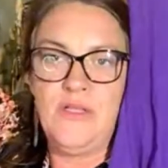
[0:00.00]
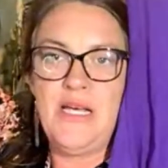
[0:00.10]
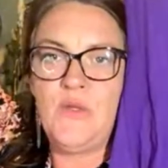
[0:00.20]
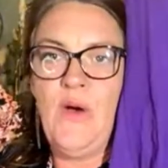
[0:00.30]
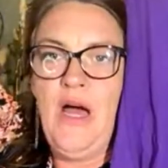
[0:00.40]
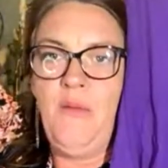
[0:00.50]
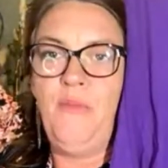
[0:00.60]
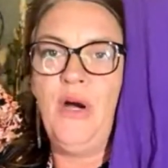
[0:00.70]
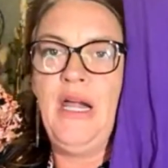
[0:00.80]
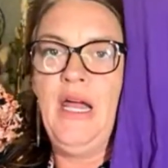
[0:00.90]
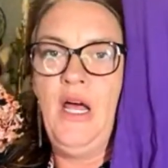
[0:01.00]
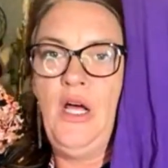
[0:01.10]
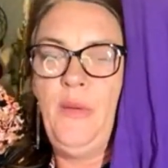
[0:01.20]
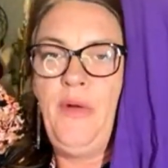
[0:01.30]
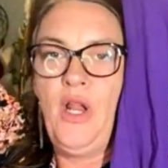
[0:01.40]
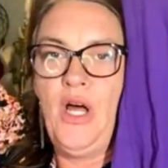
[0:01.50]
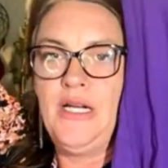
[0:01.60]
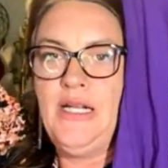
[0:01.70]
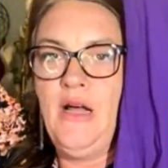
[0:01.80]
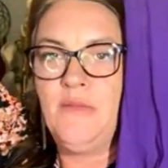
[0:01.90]
That's why I bring up a lot
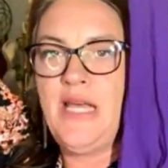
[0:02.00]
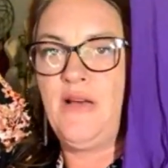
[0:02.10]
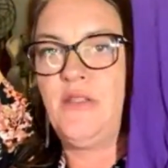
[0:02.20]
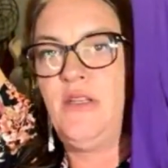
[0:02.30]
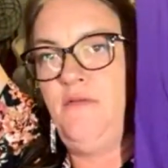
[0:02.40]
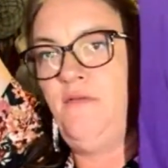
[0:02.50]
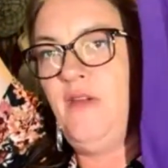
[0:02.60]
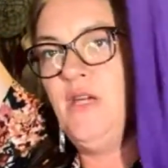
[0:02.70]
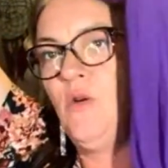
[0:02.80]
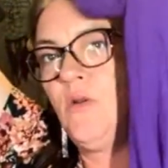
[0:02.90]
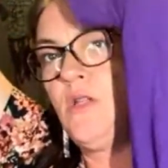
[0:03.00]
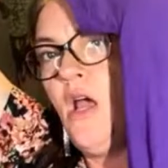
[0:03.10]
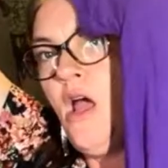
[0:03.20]
of times how stuff feels.